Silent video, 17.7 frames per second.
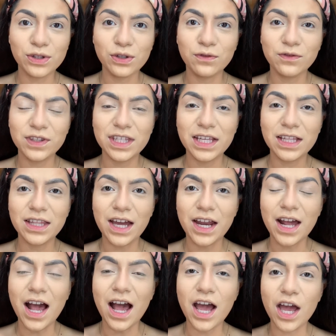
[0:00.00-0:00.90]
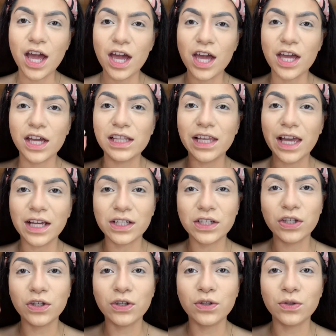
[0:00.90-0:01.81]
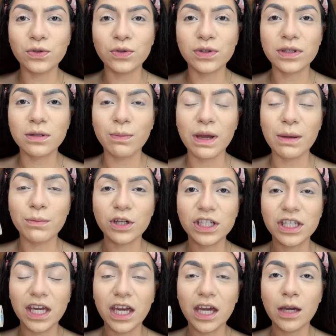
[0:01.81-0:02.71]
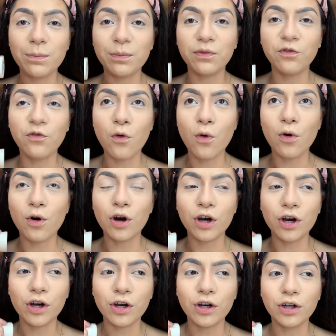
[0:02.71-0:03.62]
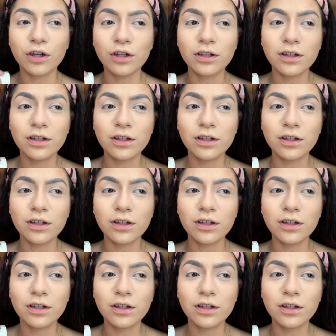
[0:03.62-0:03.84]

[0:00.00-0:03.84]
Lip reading: you've seen that I like to use the paper tape for